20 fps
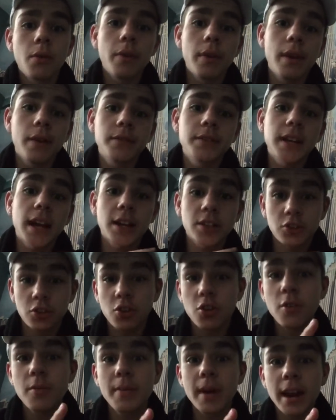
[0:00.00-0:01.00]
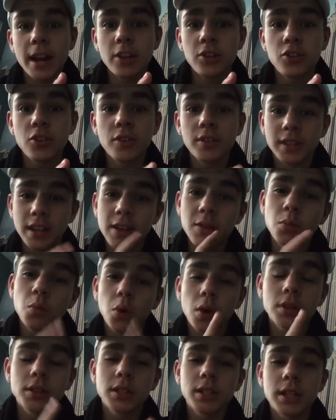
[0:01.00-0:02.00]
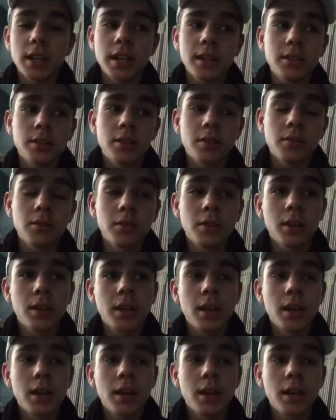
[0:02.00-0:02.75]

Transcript: We have sacked two managers in one season,